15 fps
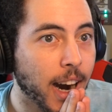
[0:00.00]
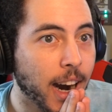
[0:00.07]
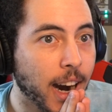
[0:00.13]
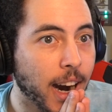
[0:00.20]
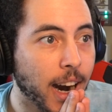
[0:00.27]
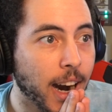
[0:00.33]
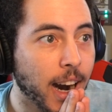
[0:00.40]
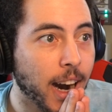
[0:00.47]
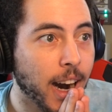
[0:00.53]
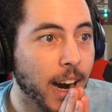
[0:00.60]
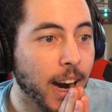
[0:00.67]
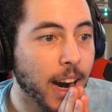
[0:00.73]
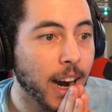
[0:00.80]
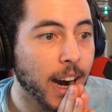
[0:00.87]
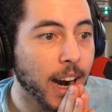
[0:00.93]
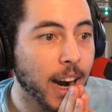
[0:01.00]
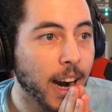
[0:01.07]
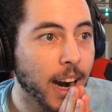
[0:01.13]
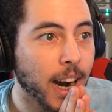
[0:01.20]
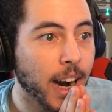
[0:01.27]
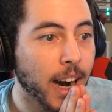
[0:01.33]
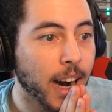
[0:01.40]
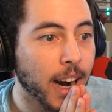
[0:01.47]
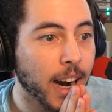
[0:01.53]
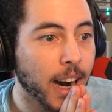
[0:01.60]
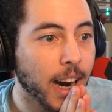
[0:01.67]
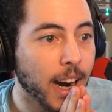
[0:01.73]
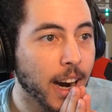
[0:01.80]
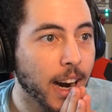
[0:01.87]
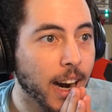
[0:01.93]

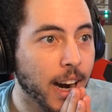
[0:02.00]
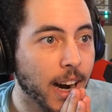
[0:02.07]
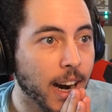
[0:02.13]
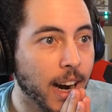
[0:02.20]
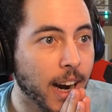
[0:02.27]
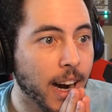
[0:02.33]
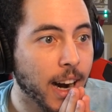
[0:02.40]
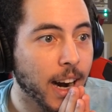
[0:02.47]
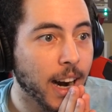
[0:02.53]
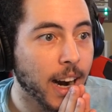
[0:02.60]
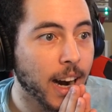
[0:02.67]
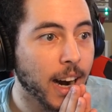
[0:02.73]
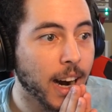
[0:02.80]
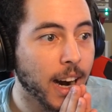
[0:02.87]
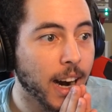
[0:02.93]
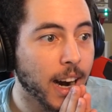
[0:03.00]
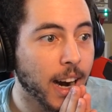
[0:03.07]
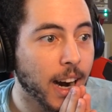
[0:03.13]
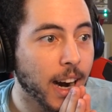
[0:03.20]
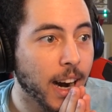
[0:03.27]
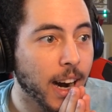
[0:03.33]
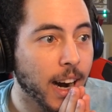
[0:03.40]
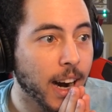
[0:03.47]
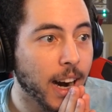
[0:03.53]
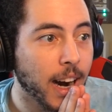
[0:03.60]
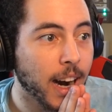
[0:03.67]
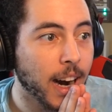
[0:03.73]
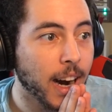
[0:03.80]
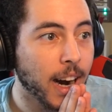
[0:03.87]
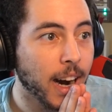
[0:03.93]

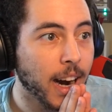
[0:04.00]
(silence)